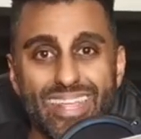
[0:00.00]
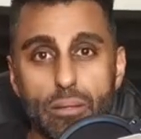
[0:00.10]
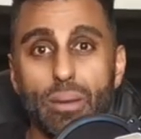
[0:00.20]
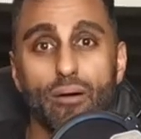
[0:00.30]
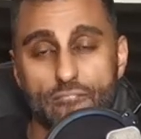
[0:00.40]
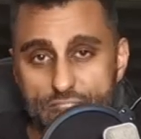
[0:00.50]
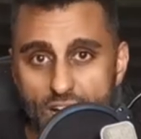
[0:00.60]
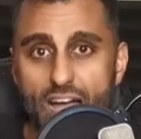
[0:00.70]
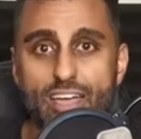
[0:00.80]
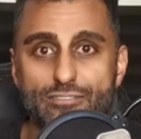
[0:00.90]
in about
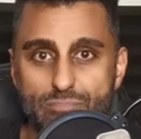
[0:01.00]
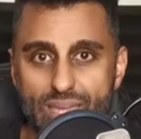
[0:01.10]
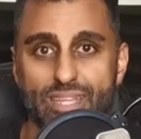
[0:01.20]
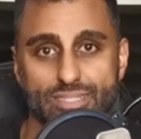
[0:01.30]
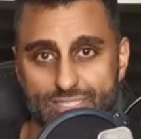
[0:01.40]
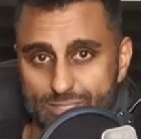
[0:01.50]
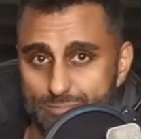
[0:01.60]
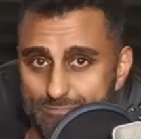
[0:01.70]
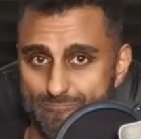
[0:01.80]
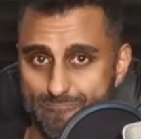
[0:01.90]
five minutes.